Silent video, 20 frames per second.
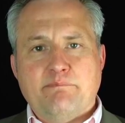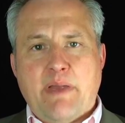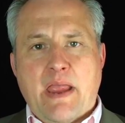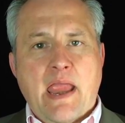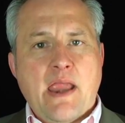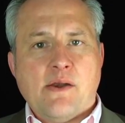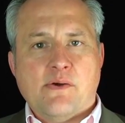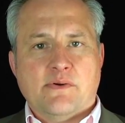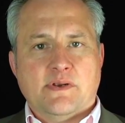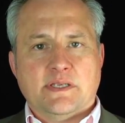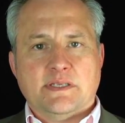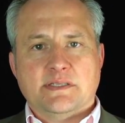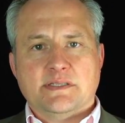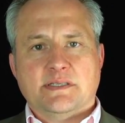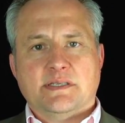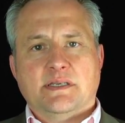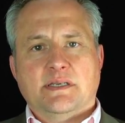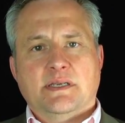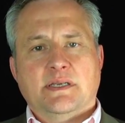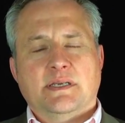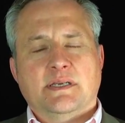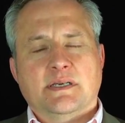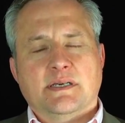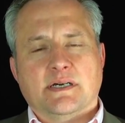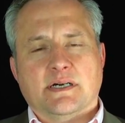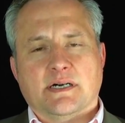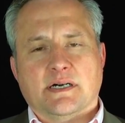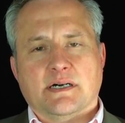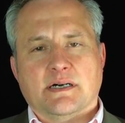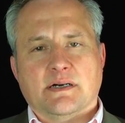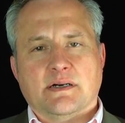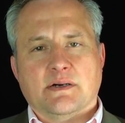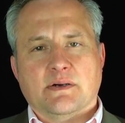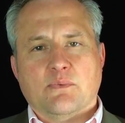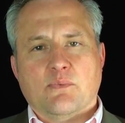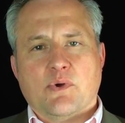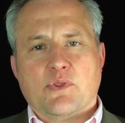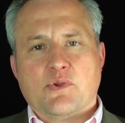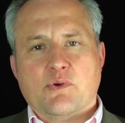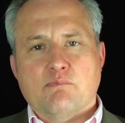parent,
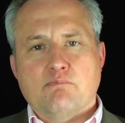whether